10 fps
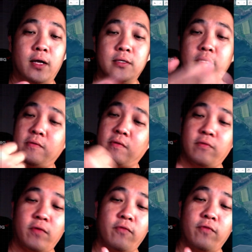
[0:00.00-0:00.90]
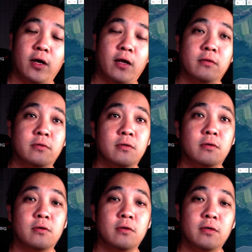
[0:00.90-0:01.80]
Svatove Front.
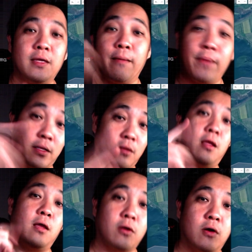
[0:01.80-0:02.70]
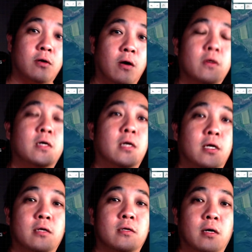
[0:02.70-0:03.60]
Yeah, but they conquered
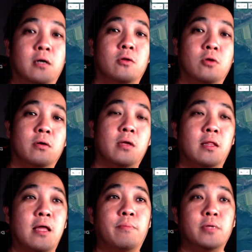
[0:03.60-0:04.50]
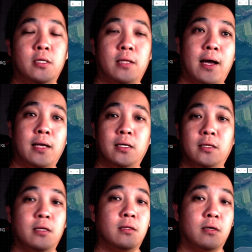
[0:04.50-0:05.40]
a inhabited island
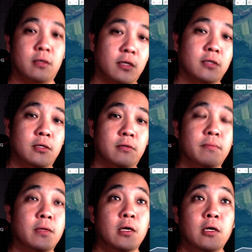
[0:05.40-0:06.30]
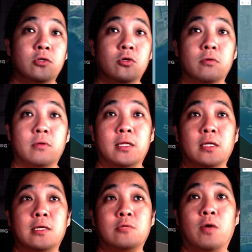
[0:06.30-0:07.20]
in Kherson. So I think
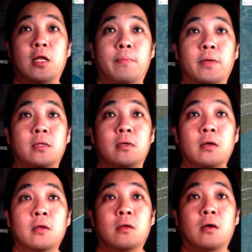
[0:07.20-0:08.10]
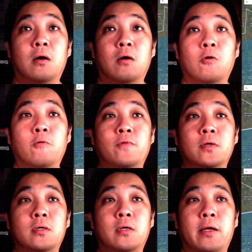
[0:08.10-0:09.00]
that's what happened.
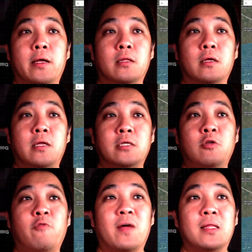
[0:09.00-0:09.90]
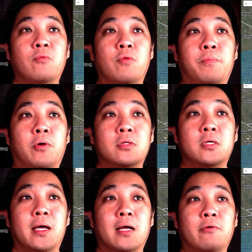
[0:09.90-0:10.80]
Over at there's still fighting reported
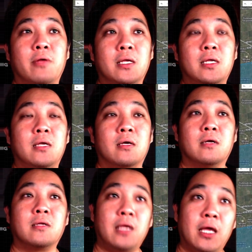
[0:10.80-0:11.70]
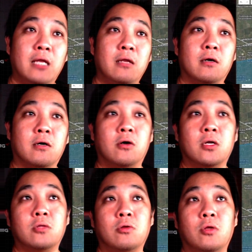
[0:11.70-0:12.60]
at Krinky. Again,
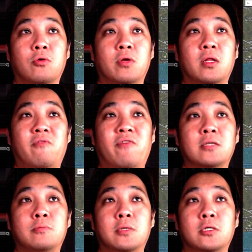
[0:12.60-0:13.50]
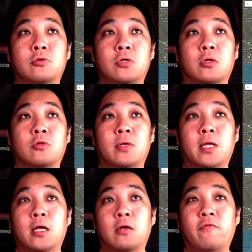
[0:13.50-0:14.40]
according to the Ukrainian Defense Ministry on the
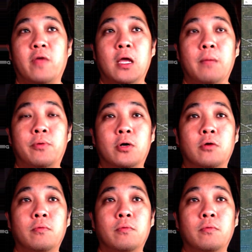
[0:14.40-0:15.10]
28th of April,